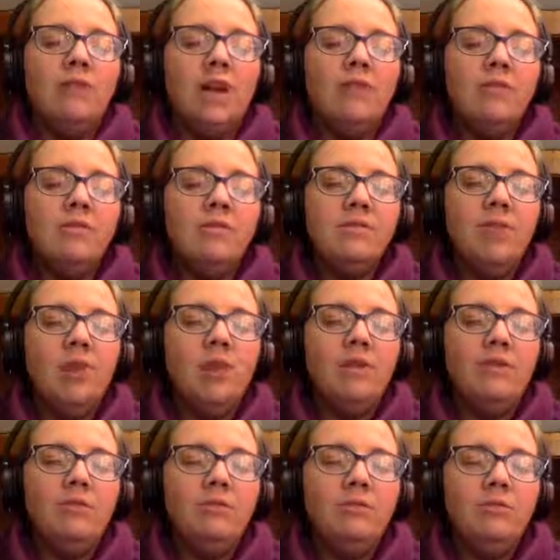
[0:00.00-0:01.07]
small
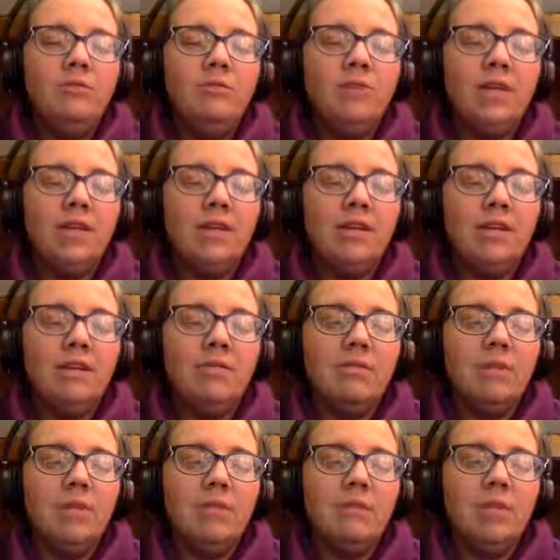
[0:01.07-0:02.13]
of a movement can I
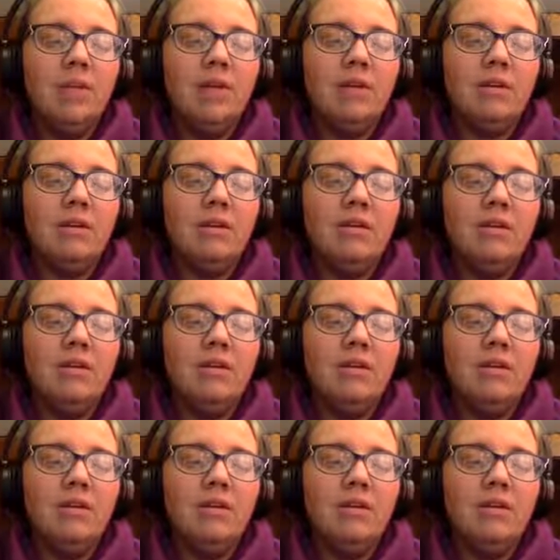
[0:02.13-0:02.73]
really make.